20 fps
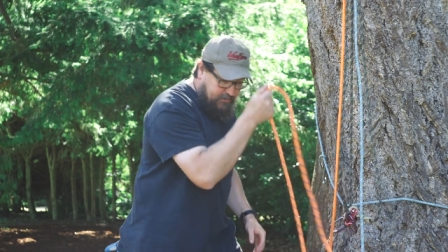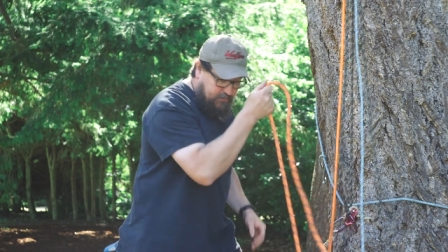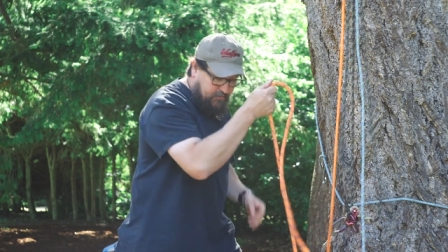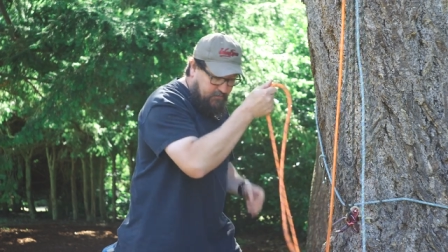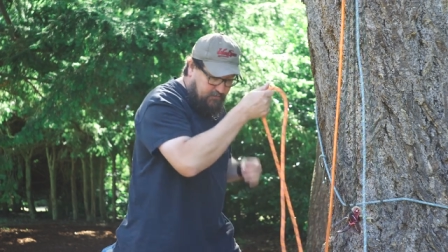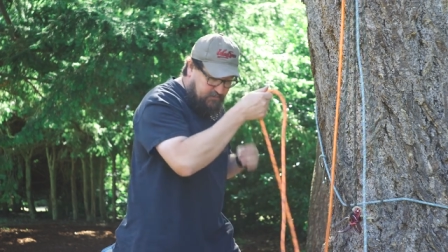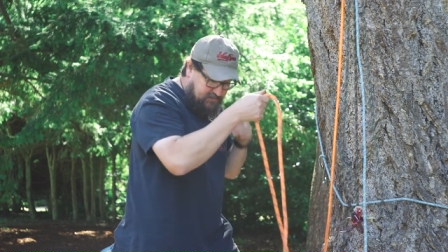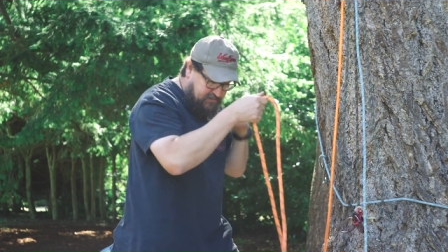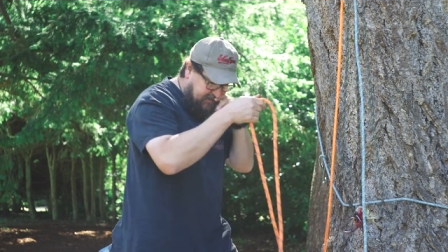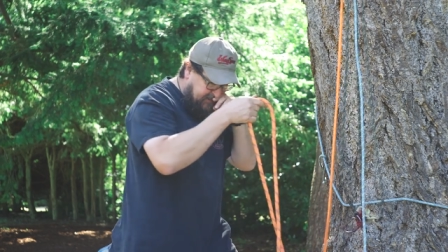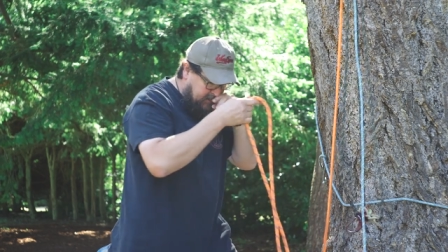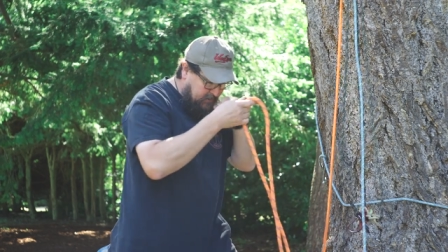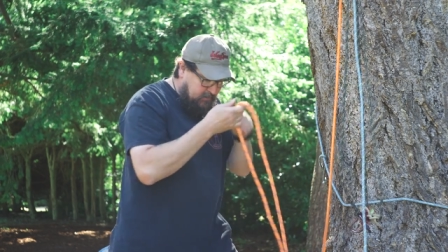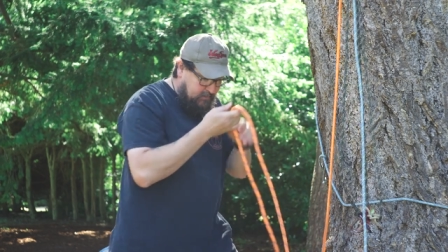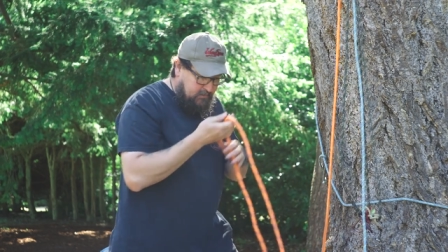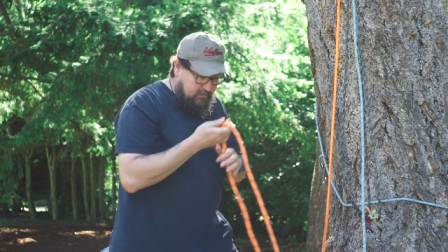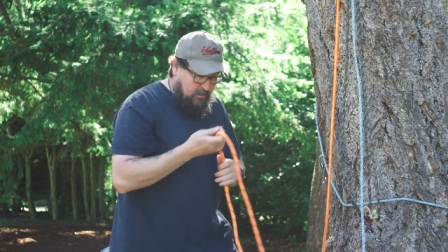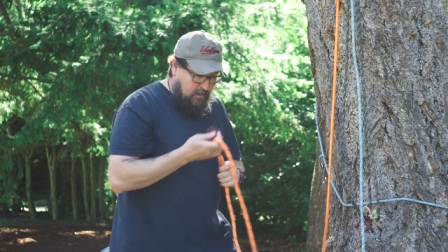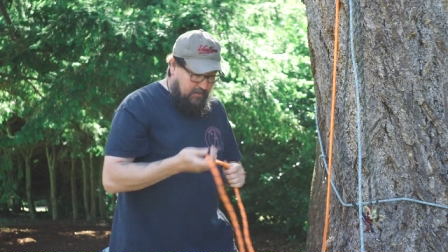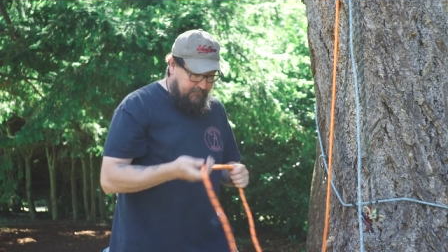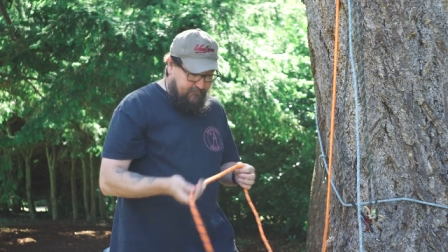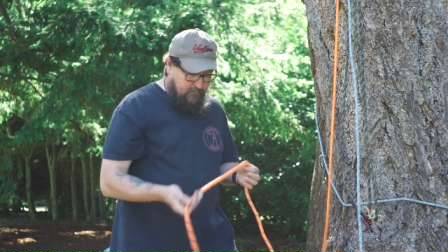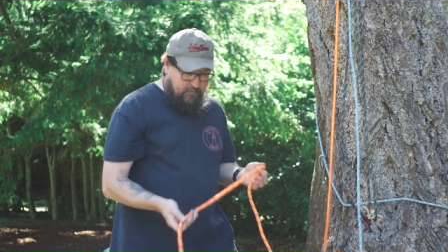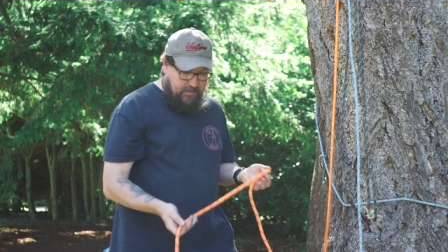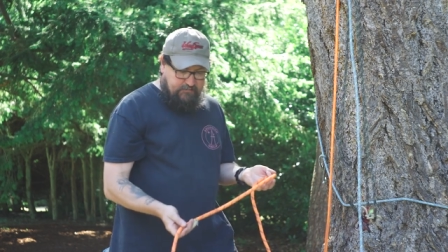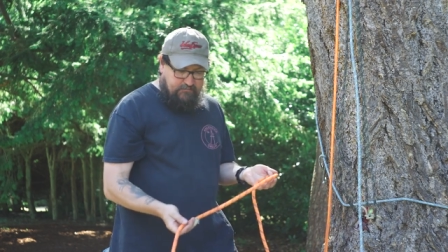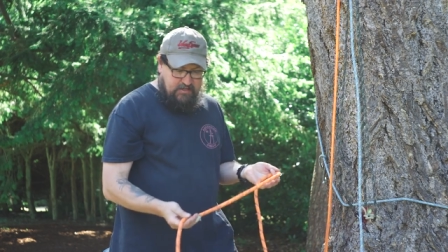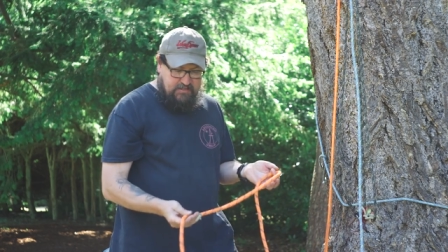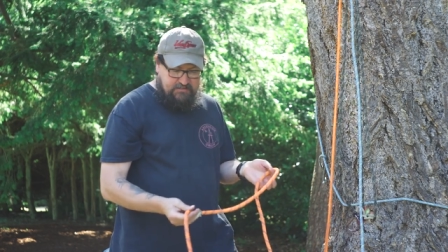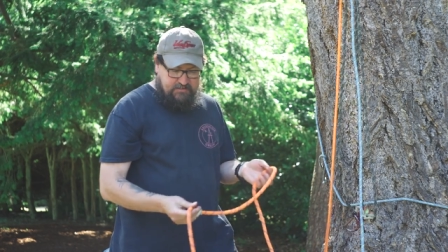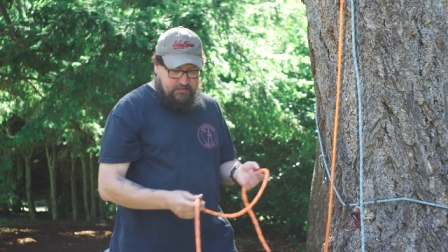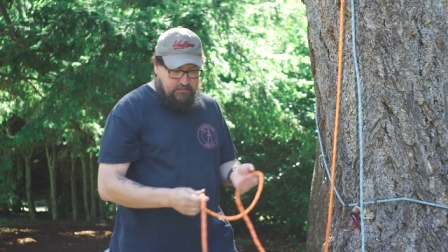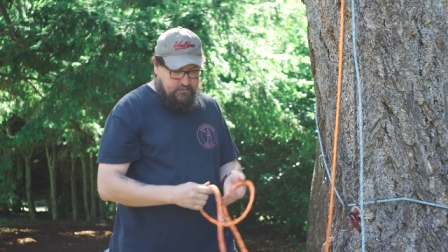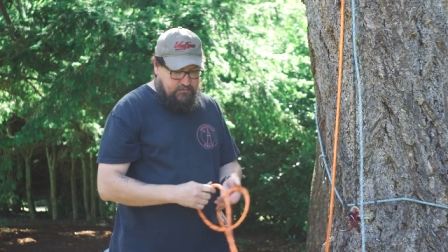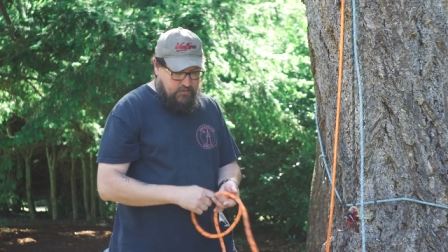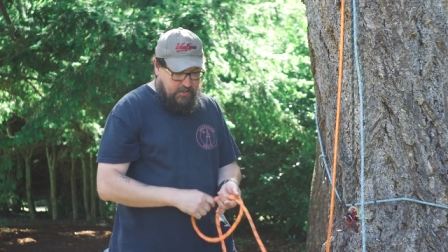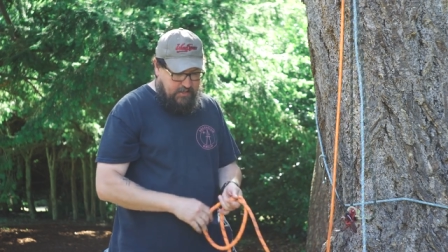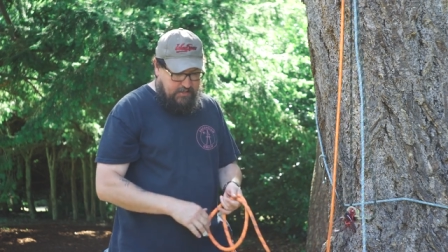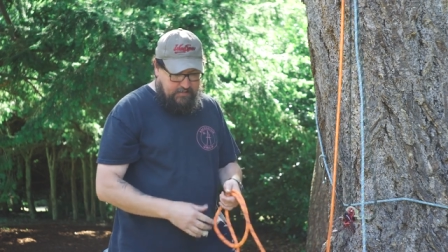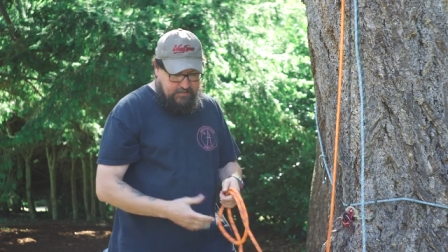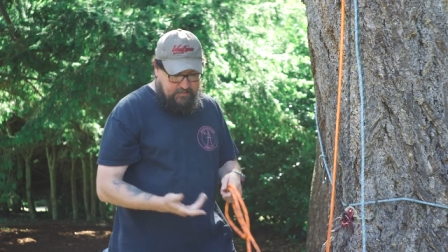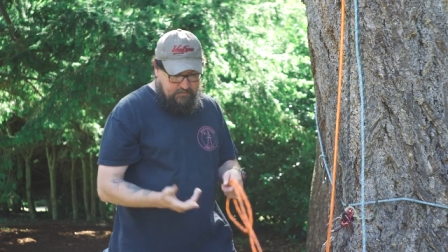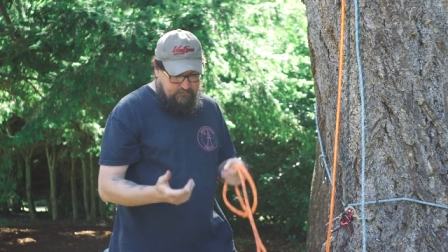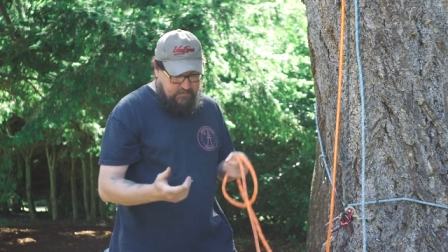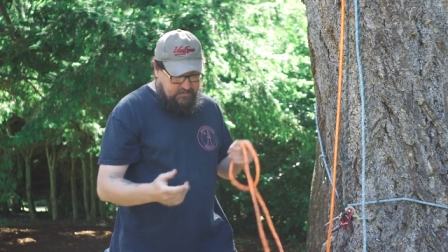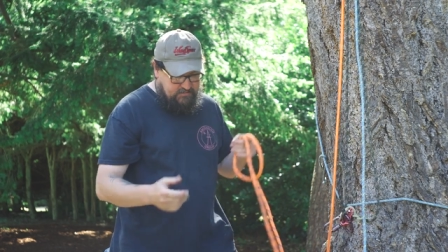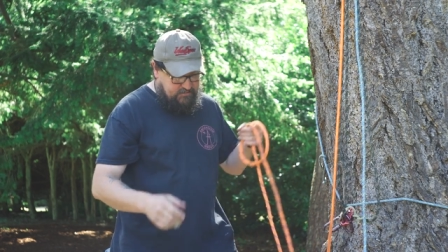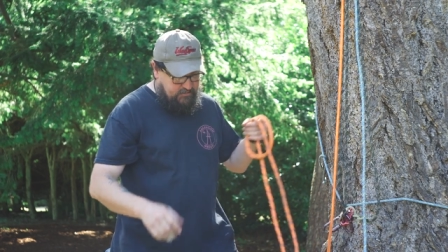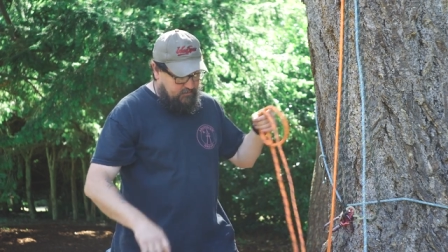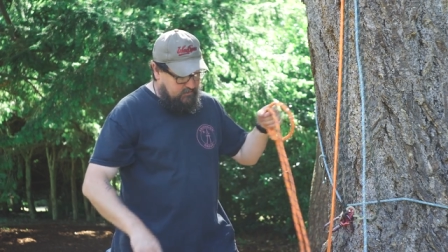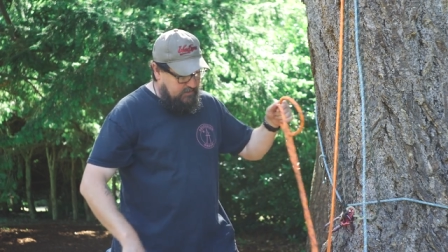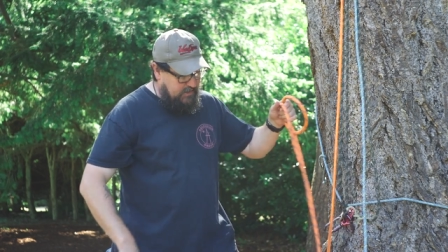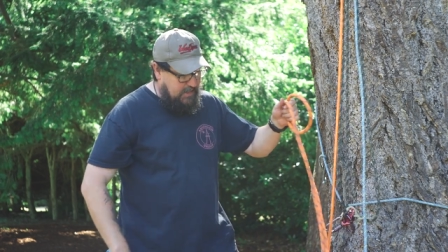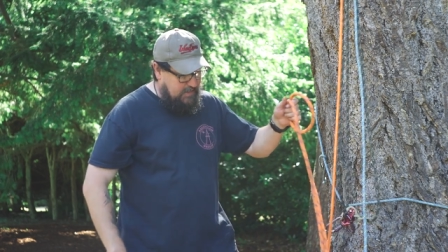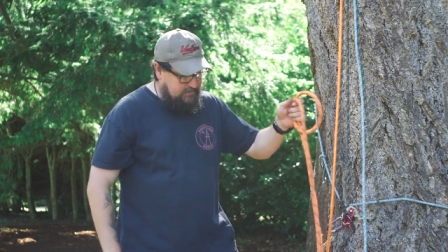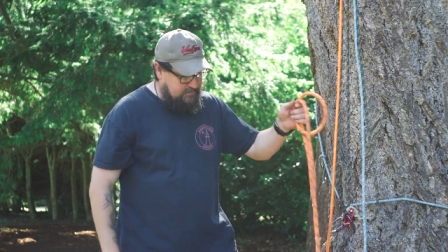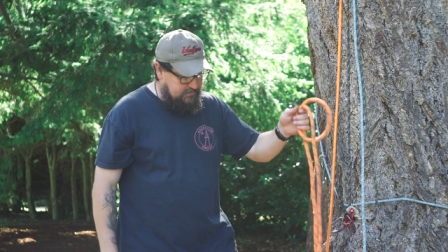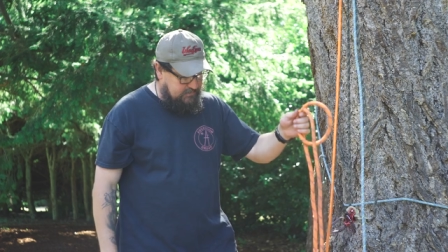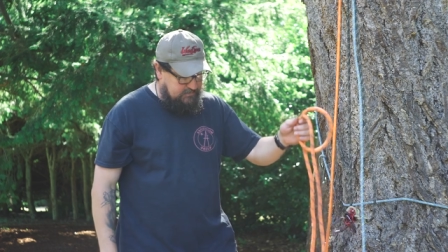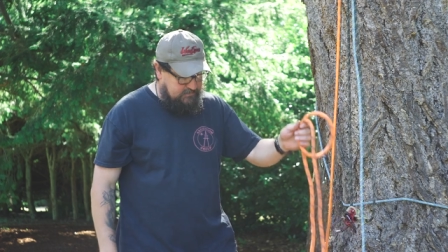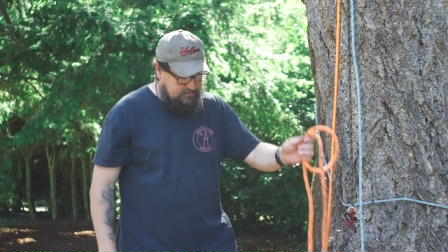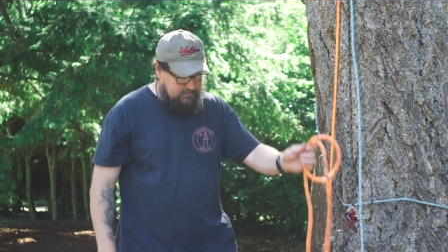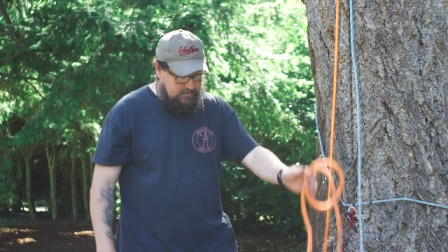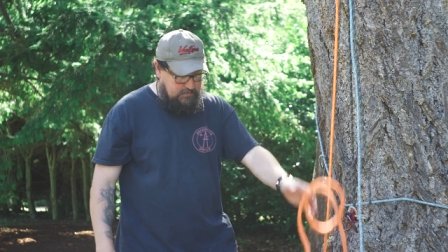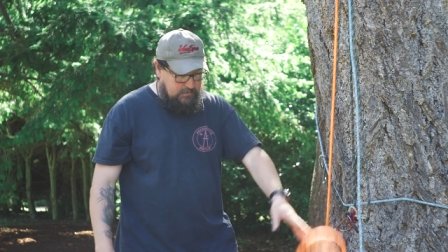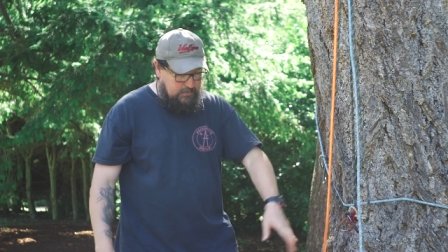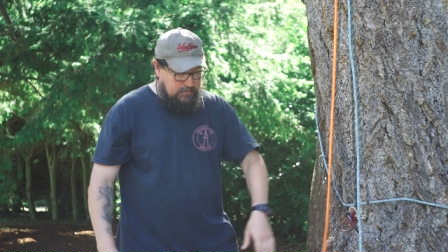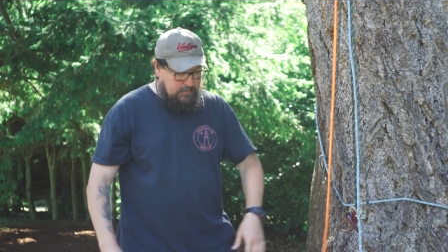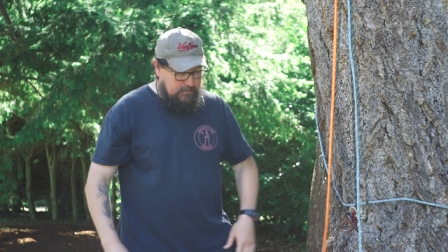use uh, for my rescue training and rescue classes.